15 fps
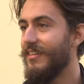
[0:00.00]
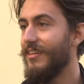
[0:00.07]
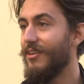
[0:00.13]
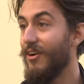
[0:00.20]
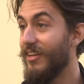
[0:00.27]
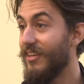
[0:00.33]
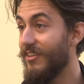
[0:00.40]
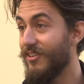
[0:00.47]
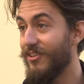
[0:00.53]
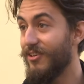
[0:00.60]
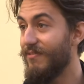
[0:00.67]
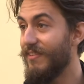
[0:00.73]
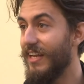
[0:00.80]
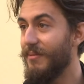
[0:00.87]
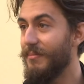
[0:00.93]
you know, I could
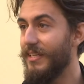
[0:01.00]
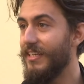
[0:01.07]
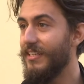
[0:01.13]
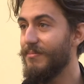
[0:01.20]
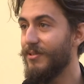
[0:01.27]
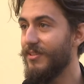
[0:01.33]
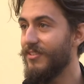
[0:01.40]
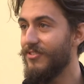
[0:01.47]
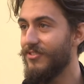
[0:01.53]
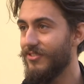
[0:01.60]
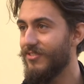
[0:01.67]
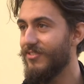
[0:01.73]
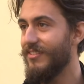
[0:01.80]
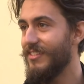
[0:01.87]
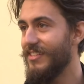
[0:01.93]
have nearly been hit. But
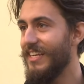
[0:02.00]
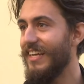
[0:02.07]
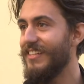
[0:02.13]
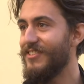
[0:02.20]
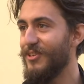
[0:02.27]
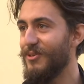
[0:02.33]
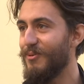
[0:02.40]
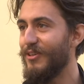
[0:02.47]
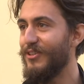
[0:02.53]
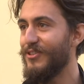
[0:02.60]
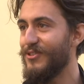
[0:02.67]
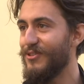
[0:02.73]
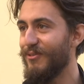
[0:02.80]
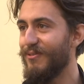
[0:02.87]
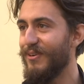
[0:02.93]
there's there's nine
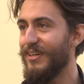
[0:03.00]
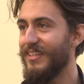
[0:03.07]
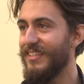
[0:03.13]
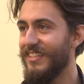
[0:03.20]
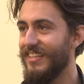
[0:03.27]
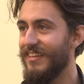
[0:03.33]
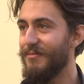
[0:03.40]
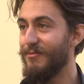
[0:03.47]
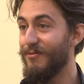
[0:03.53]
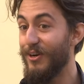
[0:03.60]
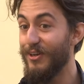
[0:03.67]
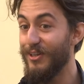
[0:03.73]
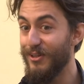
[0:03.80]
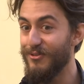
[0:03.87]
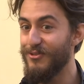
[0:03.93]
situations so far. I've been
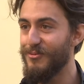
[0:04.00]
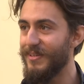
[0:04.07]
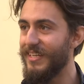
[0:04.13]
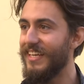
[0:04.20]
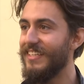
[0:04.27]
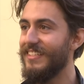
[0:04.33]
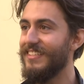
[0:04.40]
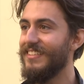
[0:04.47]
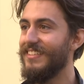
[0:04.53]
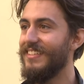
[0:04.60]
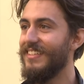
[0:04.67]
very close to being hit.